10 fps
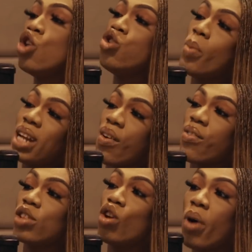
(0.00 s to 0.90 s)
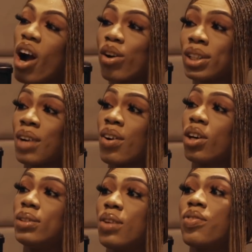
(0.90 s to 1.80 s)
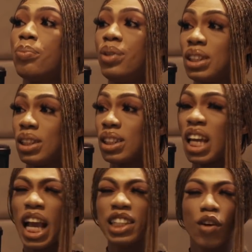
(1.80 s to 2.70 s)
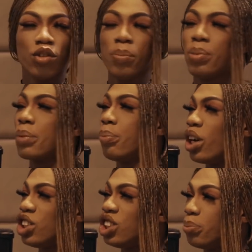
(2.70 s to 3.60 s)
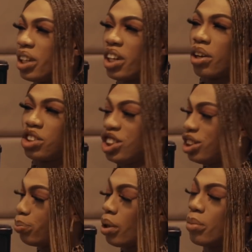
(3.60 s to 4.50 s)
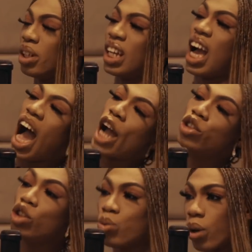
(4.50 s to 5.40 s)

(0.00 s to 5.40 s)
No person have ever called himself princess. Instead of doing big boy shit, big girl shit, spray money, I show you